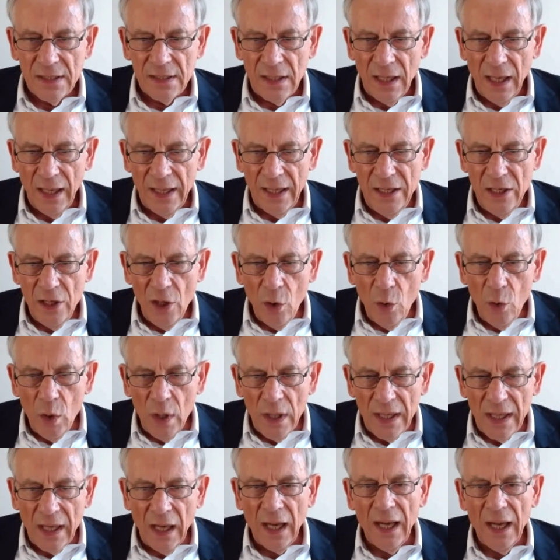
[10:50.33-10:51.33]
I know
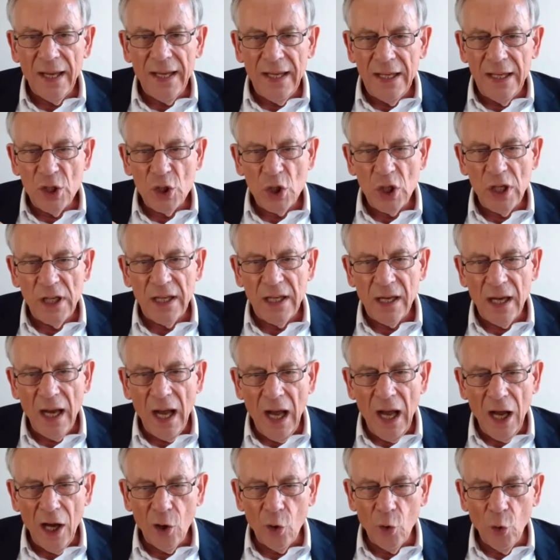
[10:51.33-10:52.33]
a guy in
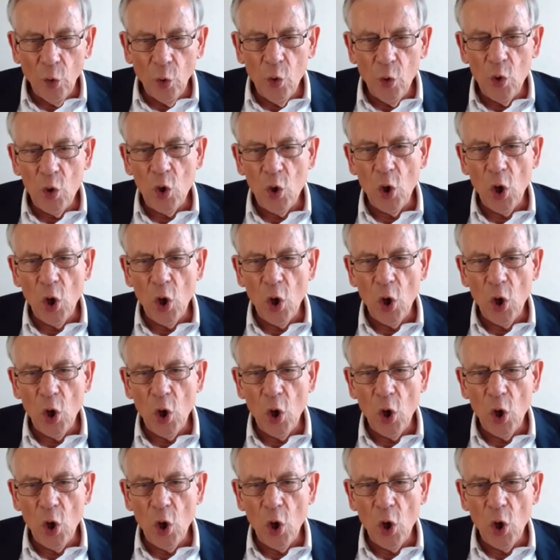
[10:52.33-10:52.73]
Chicago who